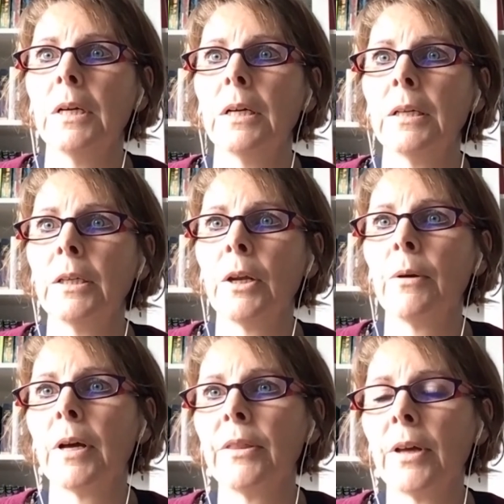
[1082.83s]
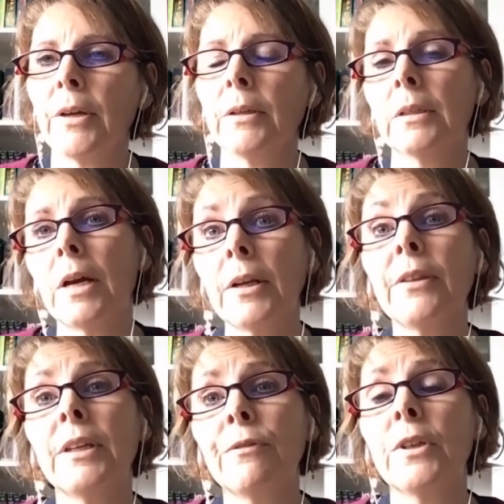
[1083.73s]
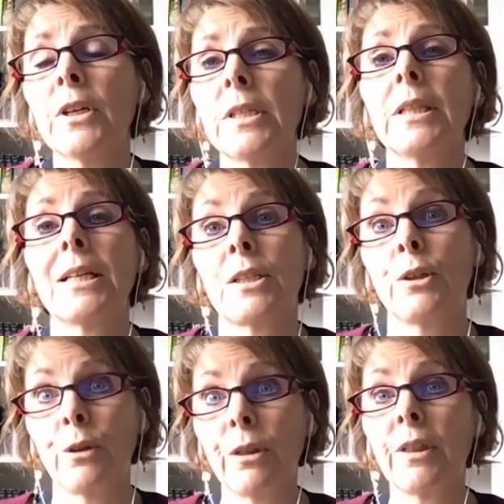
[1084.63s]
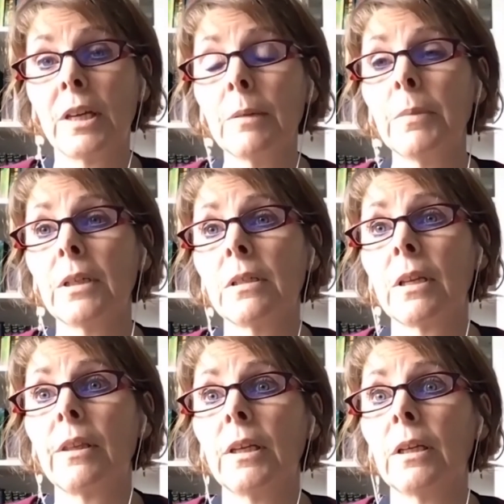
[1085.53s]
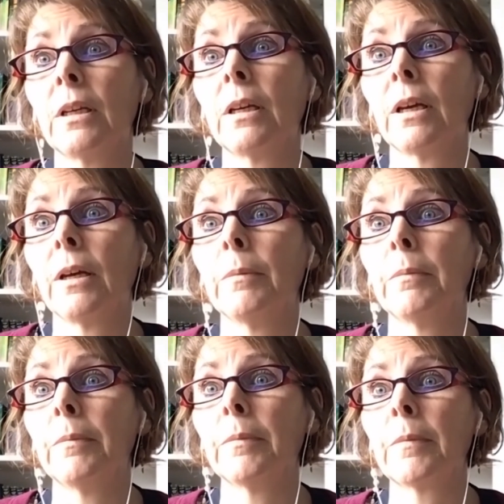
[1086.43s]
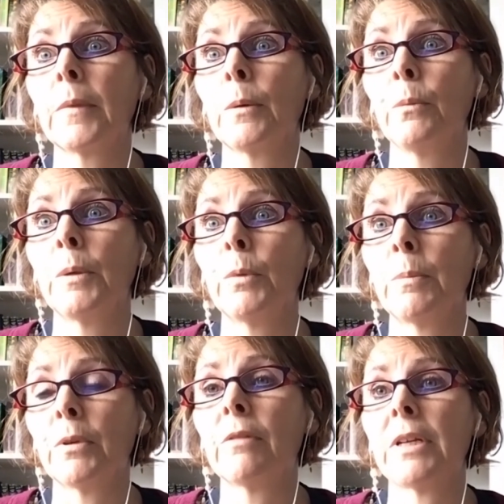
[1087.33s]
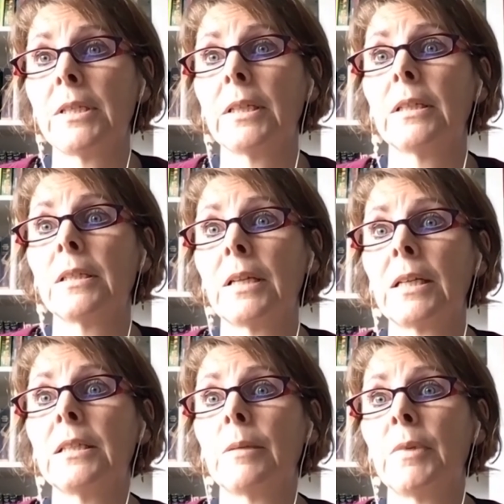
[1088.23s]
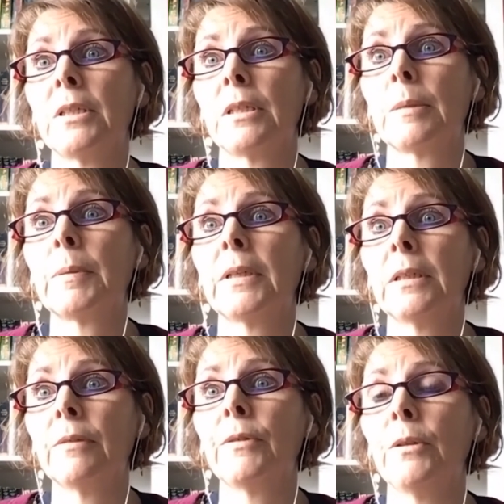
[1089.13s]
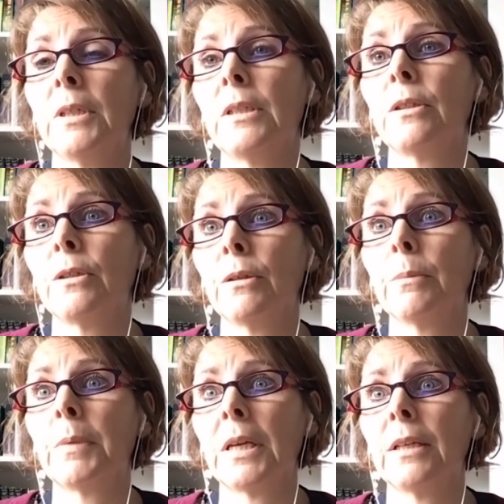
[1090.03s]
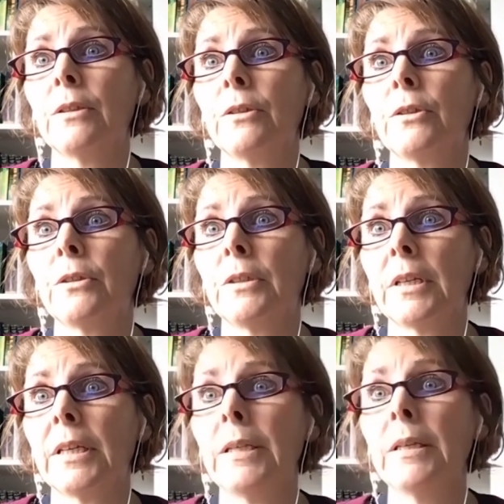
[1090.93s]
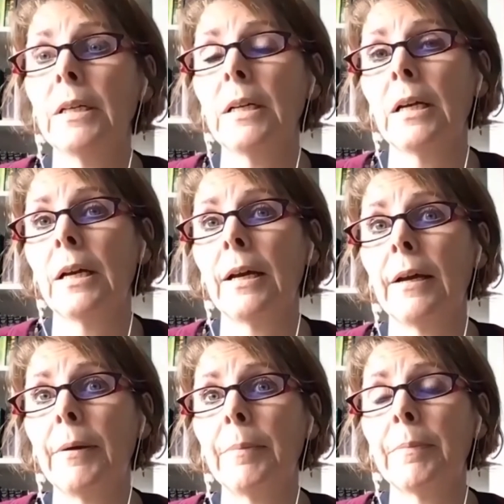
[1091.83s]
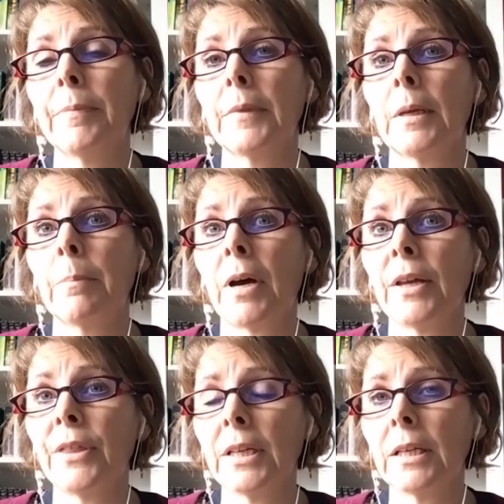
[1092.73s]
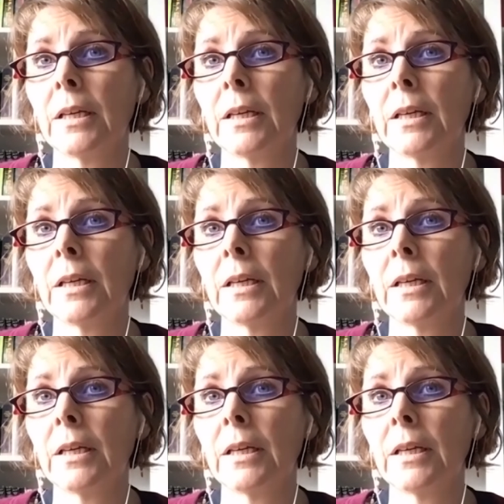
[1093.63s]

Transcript: I think for nursing that's a good thing, because I think we're progressing as an academic discipline if you need to do a PhD. But I think